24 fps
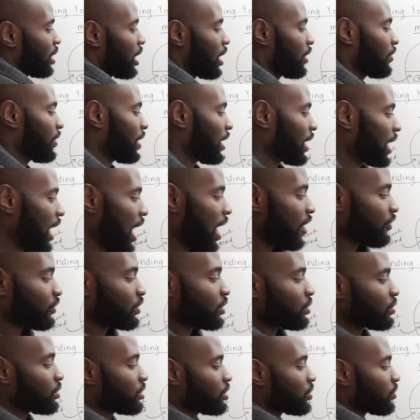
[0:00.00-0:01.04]
And then
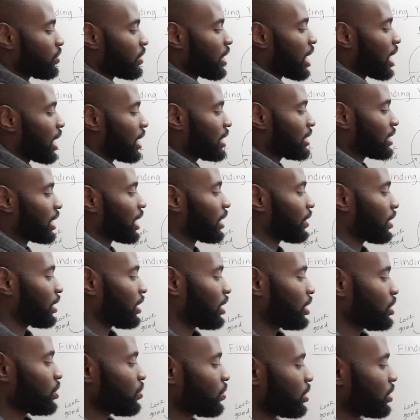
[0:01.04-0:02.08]
after you do that and dial
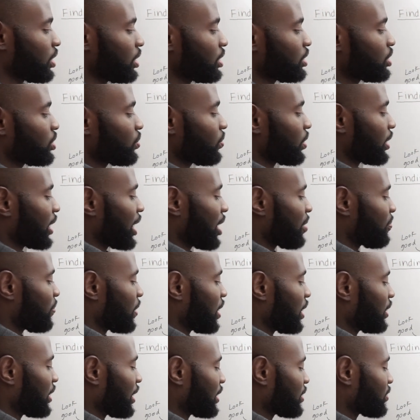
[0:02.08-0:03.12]
that in, you can do a
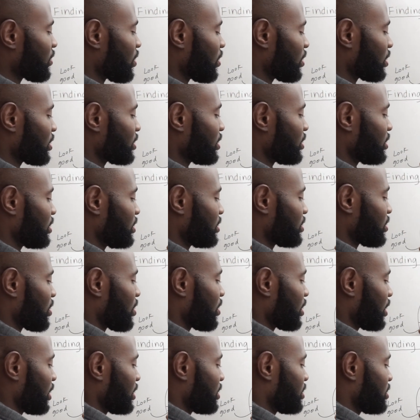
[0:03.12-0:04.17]
campaign that
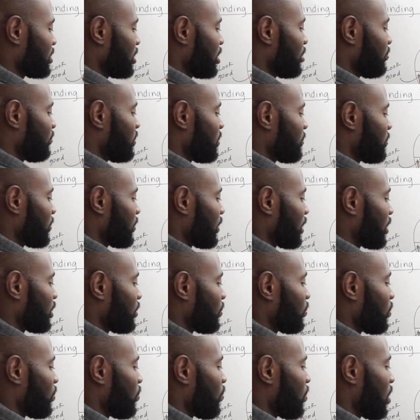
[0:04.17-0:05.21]
targets people
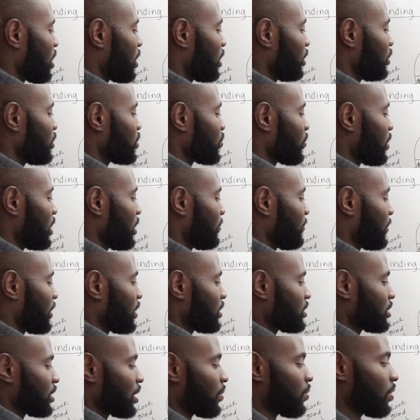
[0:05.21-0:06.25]
that want to lose weight
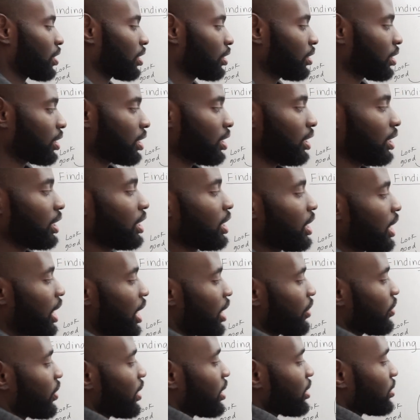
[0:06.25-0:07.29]
because they want to look good,
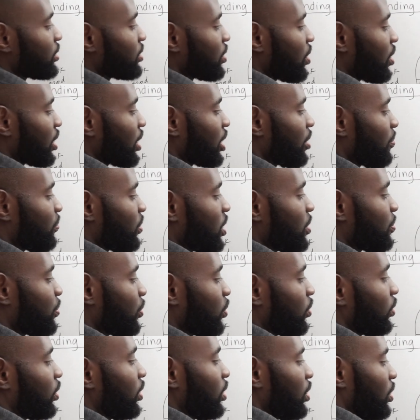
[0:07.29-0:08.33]
and then target
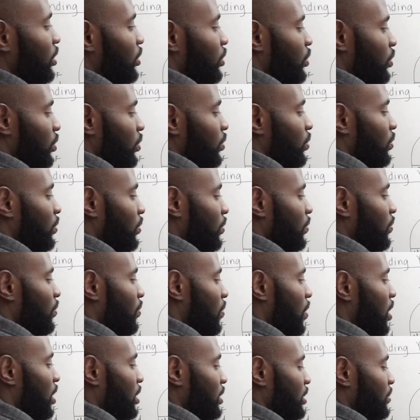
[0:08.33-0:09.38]
people who
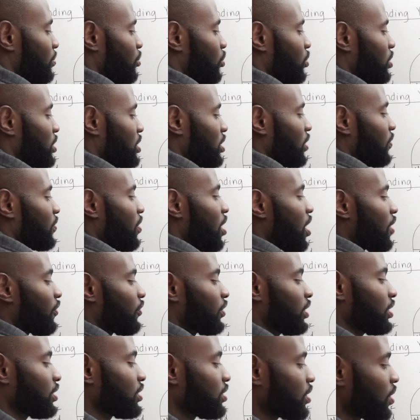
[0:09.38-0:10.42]
want more self-confidence.